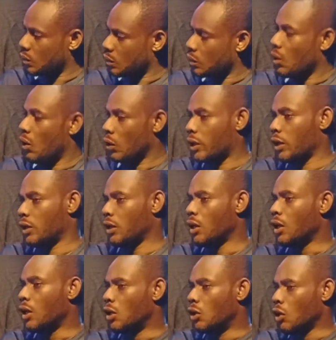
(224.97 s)
Okay,
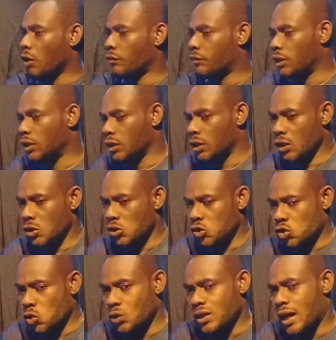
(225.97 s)
lovely.
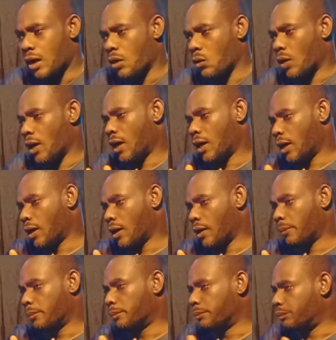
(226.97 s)
So now,
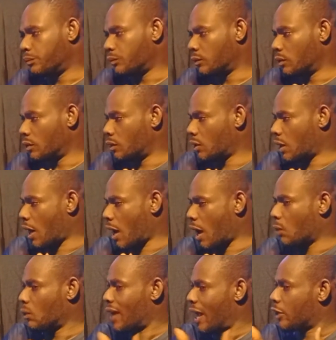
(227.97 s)
I
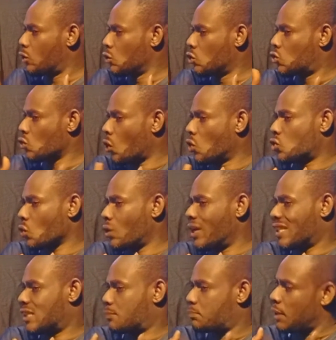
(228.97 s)
would like you to also
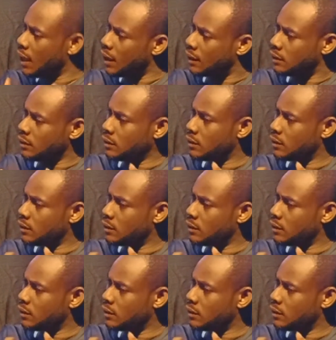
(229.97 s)
explain